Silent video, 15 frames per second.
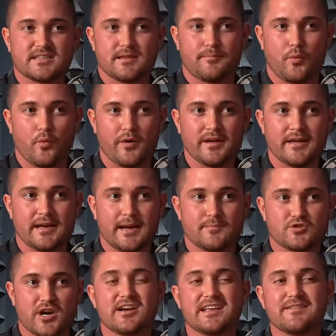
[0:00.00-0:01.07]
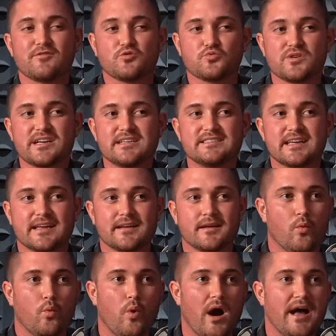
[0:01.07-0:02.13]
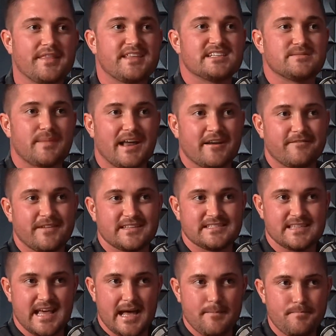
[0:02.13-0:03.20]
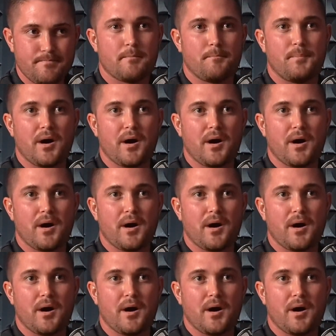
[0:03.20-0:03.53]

to the point, and I'm trying to give a reason why this benefits them,